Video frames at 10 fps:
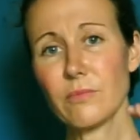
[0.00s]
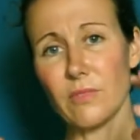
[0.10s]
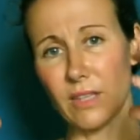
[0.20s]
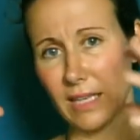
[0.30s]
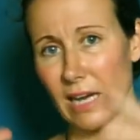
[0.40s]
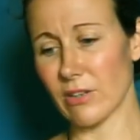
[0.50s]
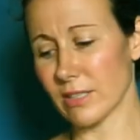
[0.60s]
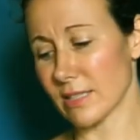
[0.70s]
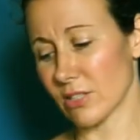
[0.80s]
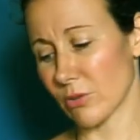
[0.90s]
the
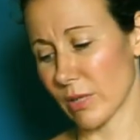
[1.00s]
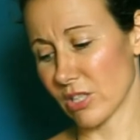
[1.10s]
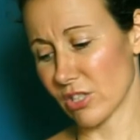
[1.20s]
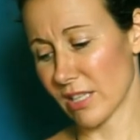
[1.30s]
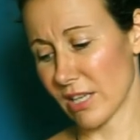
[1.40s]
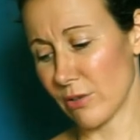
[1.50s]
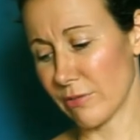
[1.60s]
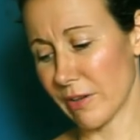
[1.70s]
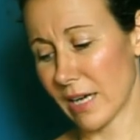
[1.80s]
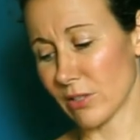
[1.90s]
current situation that
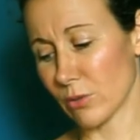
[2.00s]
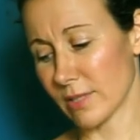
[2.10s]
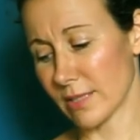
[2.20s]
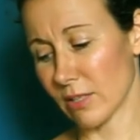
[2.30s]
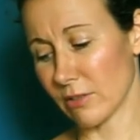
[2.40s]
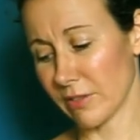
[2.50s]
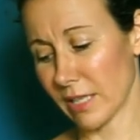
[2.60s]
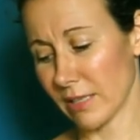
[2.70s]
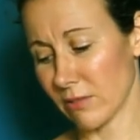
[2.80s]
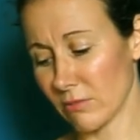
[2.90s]
you find yourself
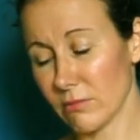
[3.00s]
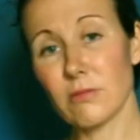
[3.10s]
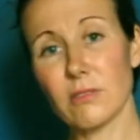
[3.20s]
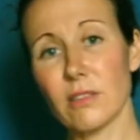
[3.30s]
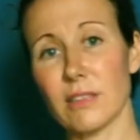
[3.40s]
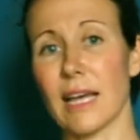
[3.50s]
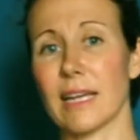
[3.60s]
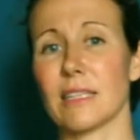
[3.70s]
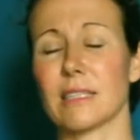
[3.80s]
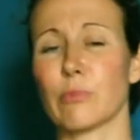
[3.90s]
in that
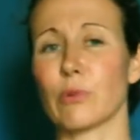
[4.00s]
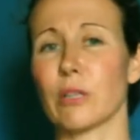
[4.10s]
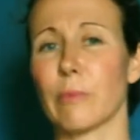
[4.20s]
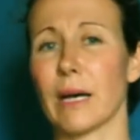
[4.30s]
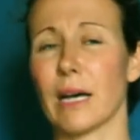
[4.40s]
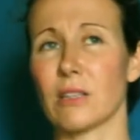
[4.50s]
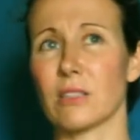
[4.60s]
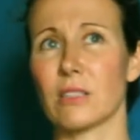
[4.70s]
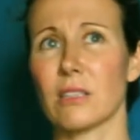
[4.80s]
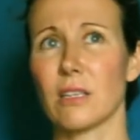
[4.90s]
has brought
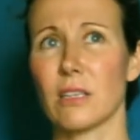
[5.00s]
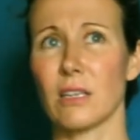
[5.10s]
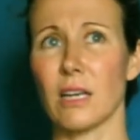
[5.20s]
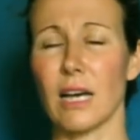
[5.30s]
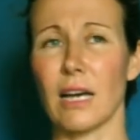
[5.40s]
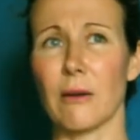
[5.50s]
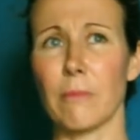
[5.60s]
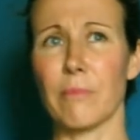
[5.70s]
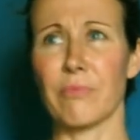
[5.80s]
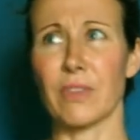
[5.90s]
about
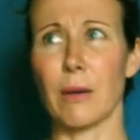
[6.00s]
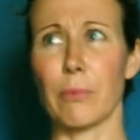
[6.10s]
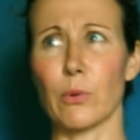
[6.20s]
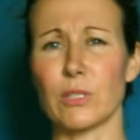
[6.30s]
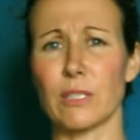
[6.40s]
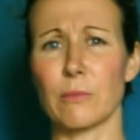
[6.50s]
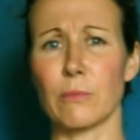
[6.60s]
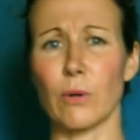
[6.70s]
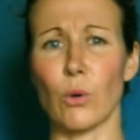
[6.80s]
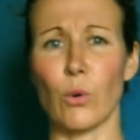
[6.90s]
a
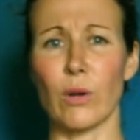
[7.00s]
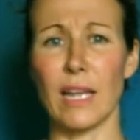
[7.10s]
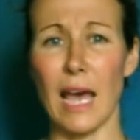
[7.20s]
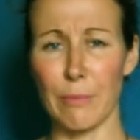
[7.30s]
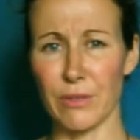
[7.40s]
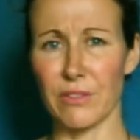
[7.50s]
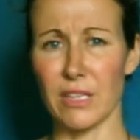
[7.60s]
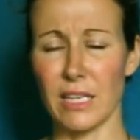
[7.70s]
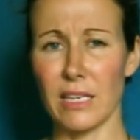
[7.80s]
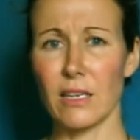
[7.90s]
boredom or an
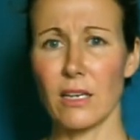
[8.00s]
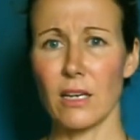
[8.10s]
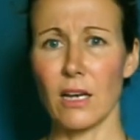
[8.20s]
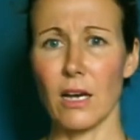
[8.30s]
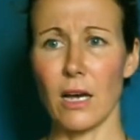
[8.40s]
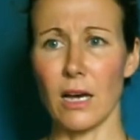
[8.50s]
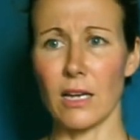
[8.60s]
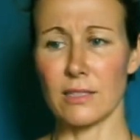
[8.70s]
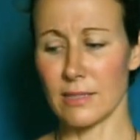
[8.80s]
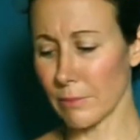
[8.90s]
apathy,
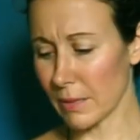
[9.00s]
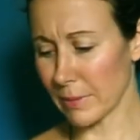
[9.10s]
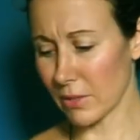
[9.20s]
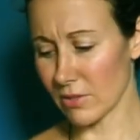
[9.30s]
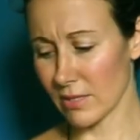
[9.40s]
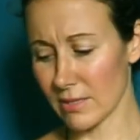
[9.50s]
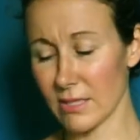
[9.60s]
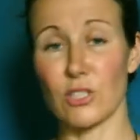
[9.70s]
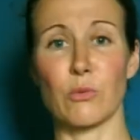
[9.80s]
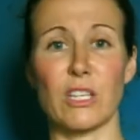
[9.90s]
simply because the
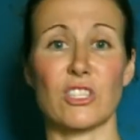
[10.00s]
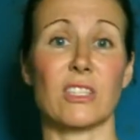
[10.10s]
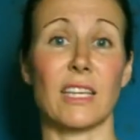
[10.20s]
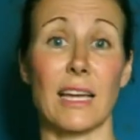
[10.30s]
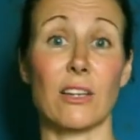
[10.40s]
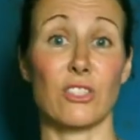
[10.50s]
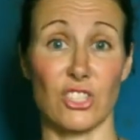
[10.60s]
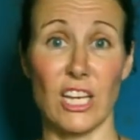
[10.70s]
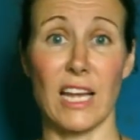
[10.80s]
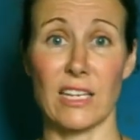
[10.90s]
situation cannot
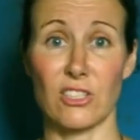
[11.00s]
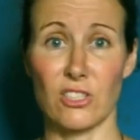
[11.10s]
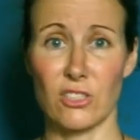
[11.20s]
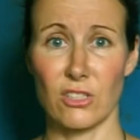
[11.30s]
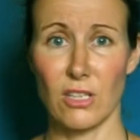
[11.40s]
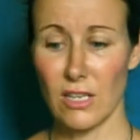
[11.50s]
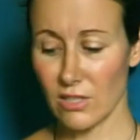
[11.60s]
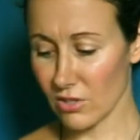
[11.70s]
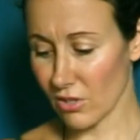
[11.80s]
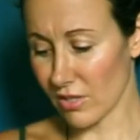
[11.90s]
change.
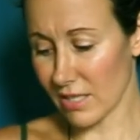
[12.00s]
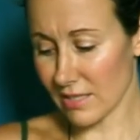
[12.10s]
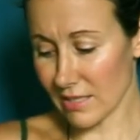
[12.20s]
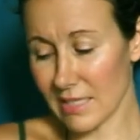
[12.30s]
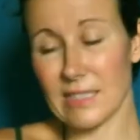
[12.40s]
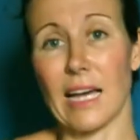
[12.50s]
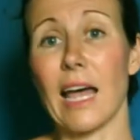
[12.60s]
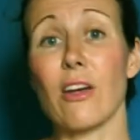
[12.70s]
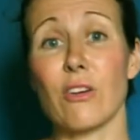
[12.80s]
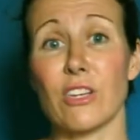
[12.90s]
So there's a
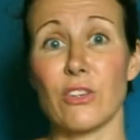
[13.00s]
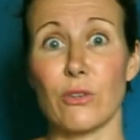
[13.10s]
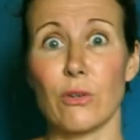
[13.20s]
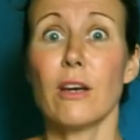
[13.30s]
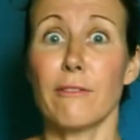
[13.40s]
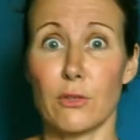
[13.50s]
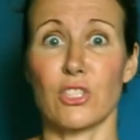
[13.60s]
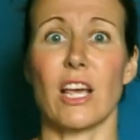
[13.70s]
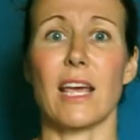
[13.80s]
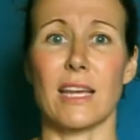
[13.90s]
desire in you for
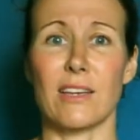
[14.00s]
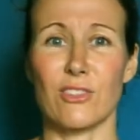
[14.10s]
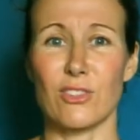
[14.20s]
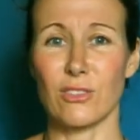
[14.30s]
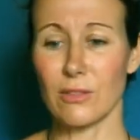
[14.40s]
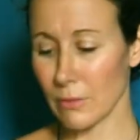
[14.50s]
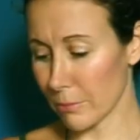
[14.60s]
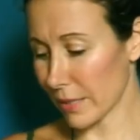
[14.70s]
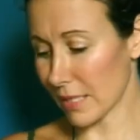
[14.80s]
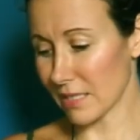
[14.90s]
change,
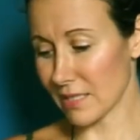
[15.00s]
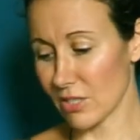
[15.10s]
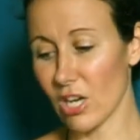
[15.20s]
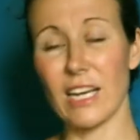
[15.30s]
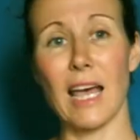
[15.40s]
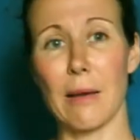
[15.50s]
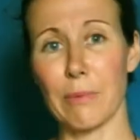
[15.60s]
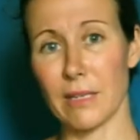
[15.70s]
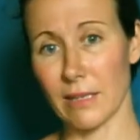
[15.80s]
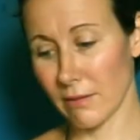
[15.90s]
but it's not
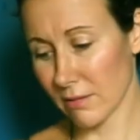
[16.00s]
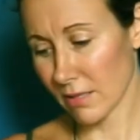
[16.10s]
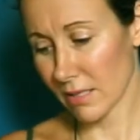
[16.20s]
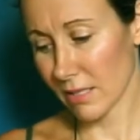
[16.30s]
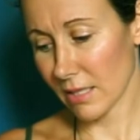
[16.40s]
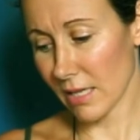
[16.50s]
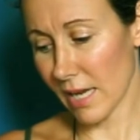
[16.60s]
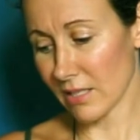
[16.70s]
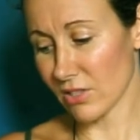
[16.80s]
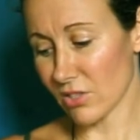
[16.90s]
happening.
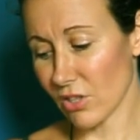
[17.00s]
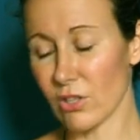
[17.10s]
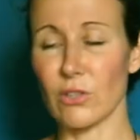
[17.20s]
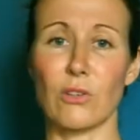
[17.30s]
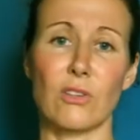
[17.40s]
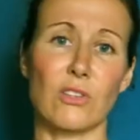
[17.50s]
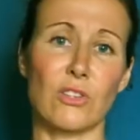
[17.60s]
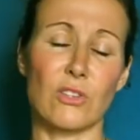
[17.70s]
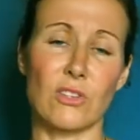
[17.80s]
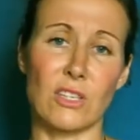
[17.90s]
And so
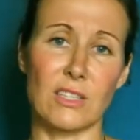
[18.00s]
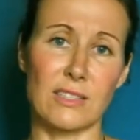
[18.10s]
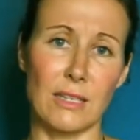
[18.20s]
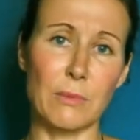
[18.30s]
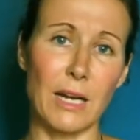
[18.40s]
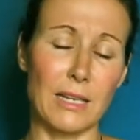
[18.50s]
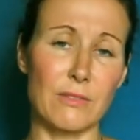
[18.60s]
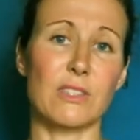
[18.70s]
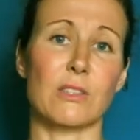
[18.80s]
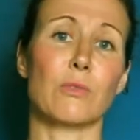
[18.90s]
there's some kind
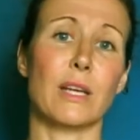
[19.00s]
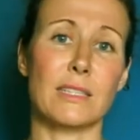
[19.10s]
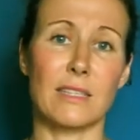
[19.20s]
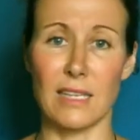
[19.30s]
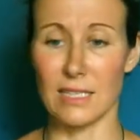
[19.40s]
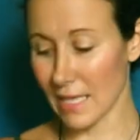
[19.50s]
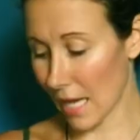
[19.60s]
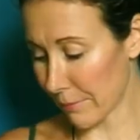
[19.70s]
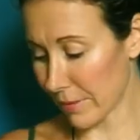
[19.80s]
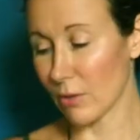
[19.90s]
of surrender that's
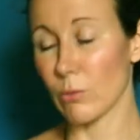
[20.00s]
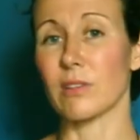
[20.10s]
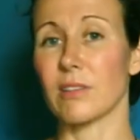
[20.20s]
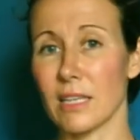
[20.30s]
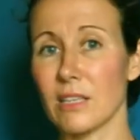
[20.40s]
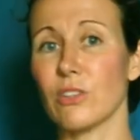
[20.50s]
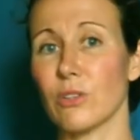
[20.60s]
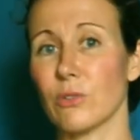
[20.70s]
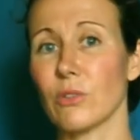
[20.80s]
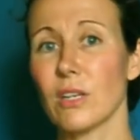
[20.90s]
happening within you.